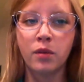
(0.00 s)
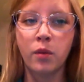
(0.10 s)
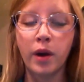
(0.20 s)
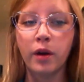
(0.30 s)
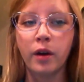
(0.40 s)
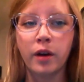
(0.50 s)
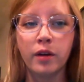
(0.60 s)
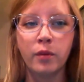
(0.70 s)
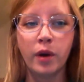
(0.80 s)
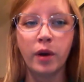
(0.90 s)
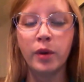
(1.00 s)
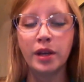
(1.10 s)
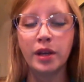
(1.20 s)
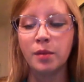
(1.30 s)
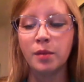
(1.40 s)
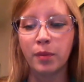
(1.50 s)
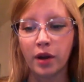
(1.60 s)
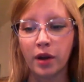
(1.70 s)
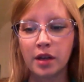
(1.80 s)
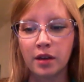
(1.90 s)
where we need to be
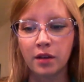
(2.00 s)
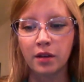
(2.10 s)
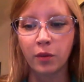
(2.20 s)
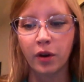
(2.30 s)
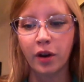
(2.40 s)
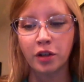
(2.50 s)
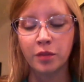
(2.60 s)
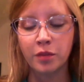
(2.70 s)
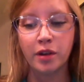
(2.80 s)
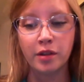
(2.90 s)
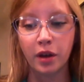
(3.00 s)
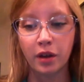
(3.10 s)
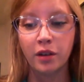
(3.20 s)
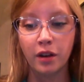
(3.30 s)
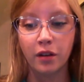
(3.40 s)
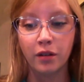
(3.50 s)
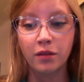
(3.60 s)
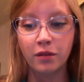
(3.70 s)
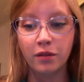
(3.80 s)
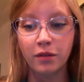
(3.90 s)
present, we're not just present, but
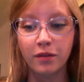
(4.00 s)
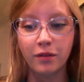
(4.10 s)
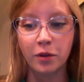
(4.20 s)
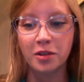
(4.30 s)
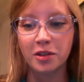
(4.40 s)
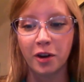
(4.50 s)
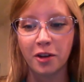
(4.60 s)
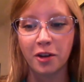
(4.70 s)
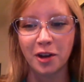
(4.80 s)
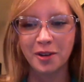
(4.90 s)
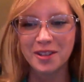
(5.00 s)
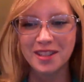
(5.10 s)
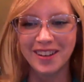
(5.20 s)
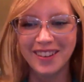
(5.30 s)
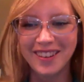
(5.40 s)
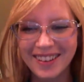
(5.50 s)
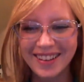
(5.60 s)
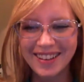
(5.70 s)
we're the star of the show. So